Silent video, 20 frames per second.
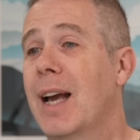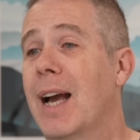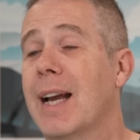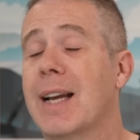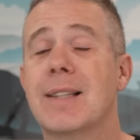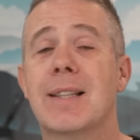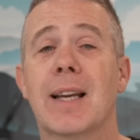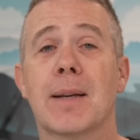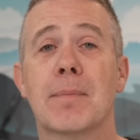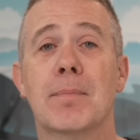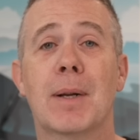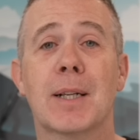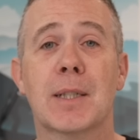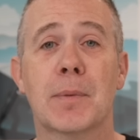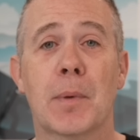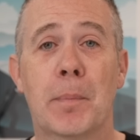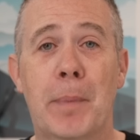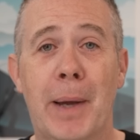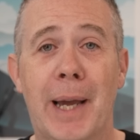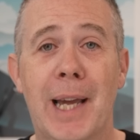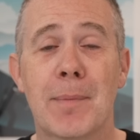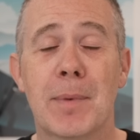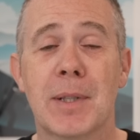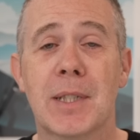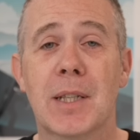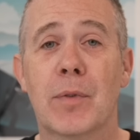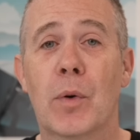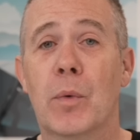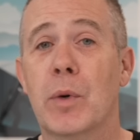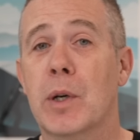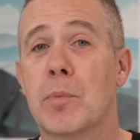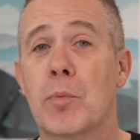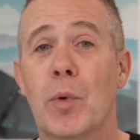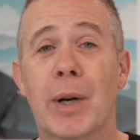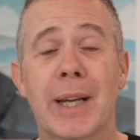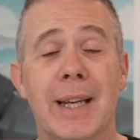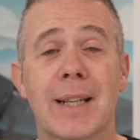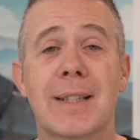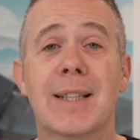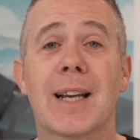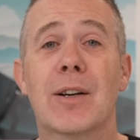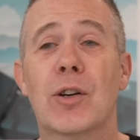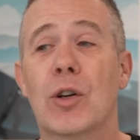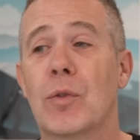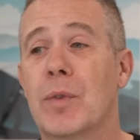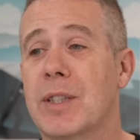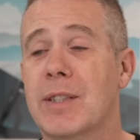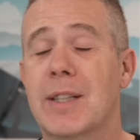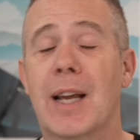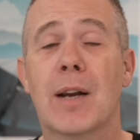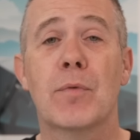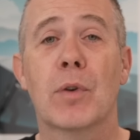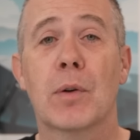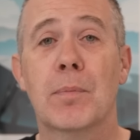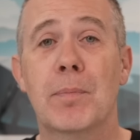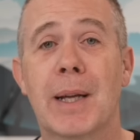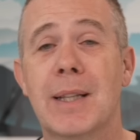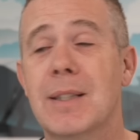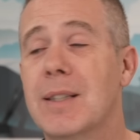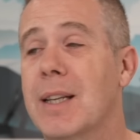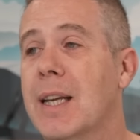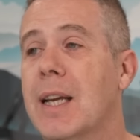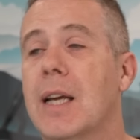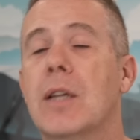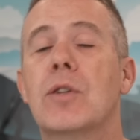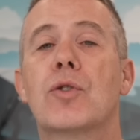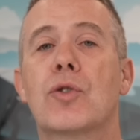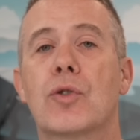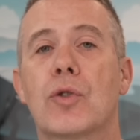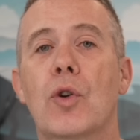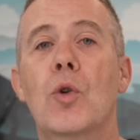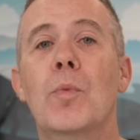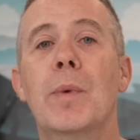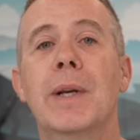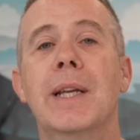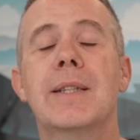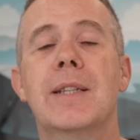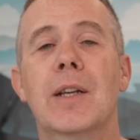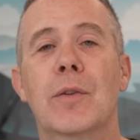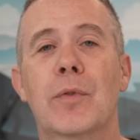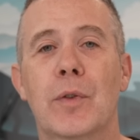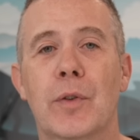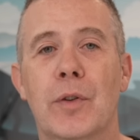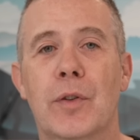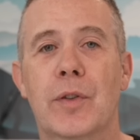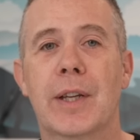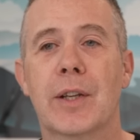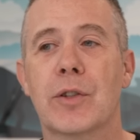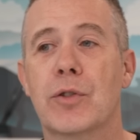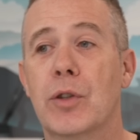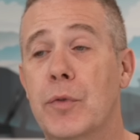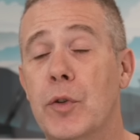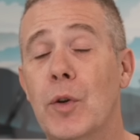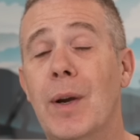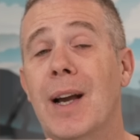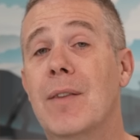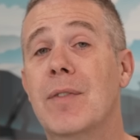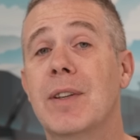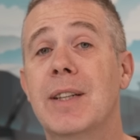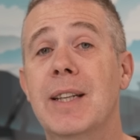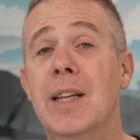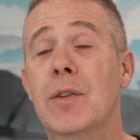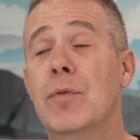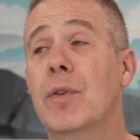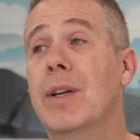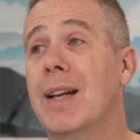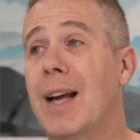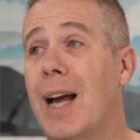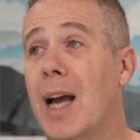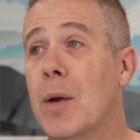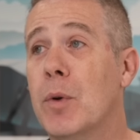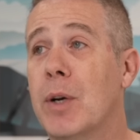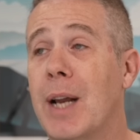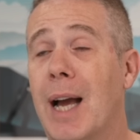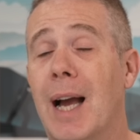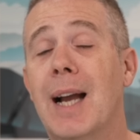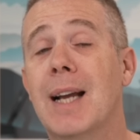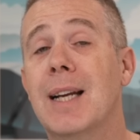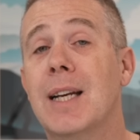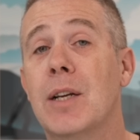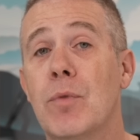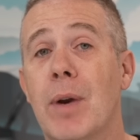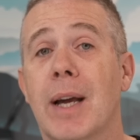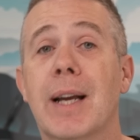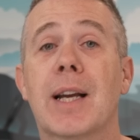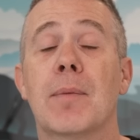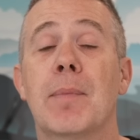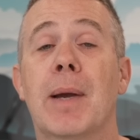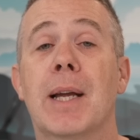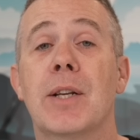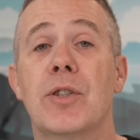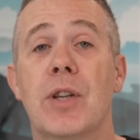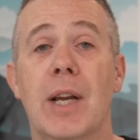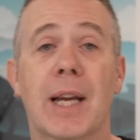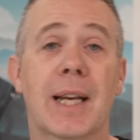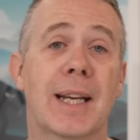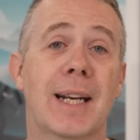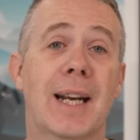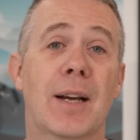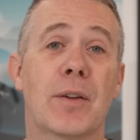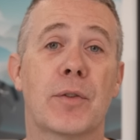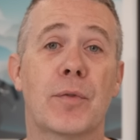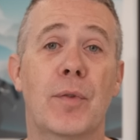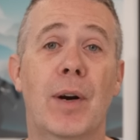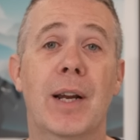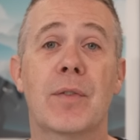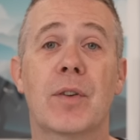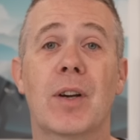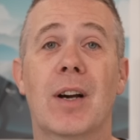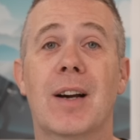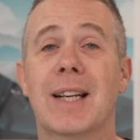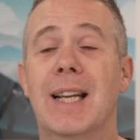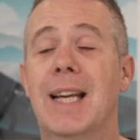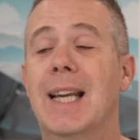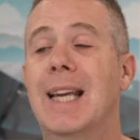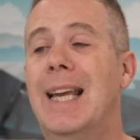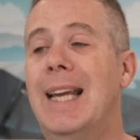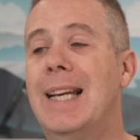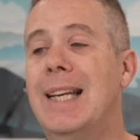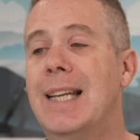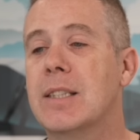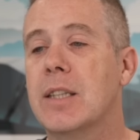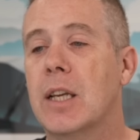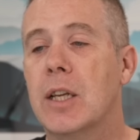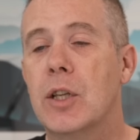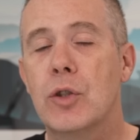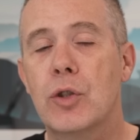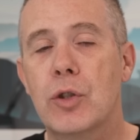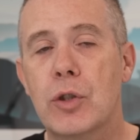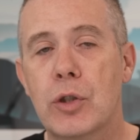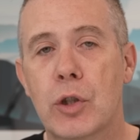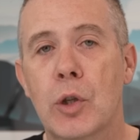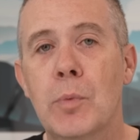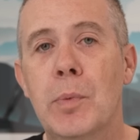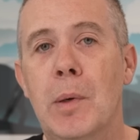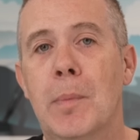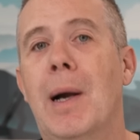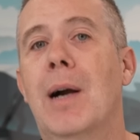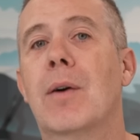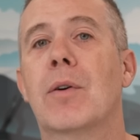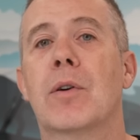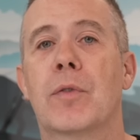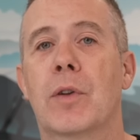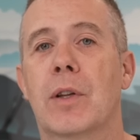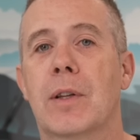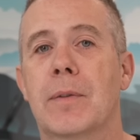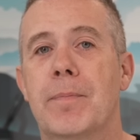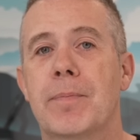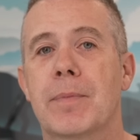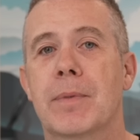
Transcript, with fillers: I can take multiple payments if I want to break it down over several months. So many different things. So if you have a need for it, I would highly recommend checking out ThriveCart. It is super powerful.